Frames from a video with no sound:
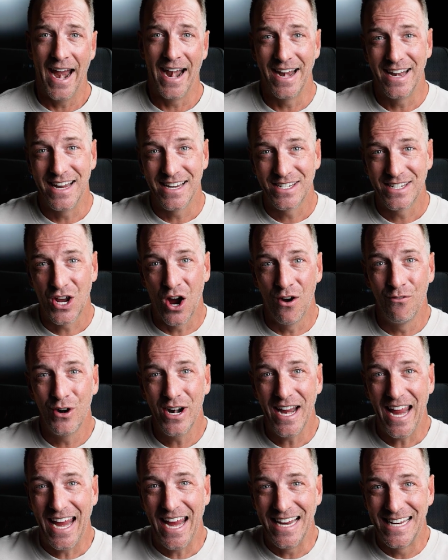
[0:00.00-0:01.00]
And I
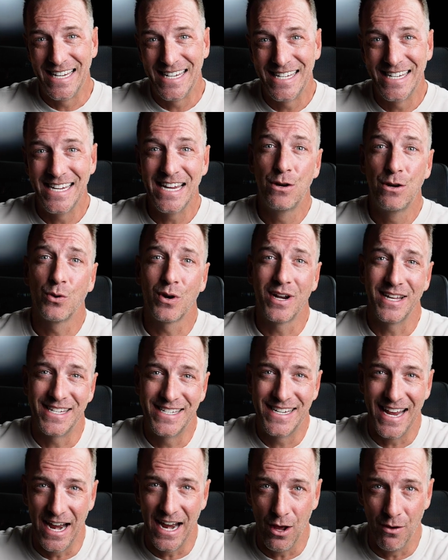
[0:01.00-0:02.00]
discovered a secret
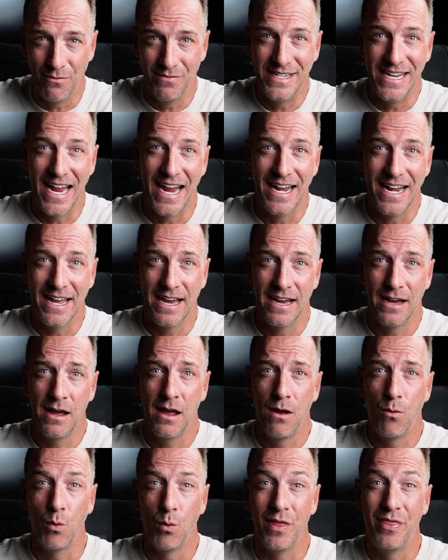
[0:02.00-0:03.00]
set of data
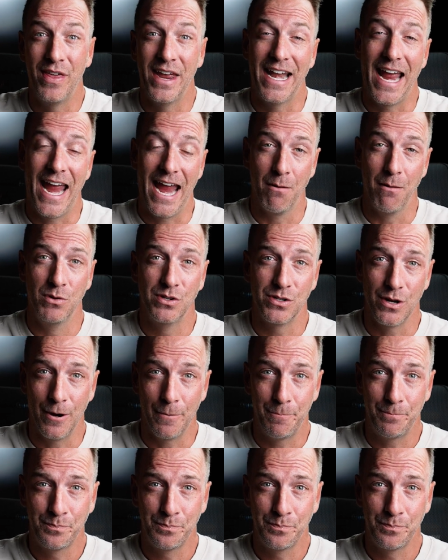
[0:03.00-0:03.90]
within Amazon.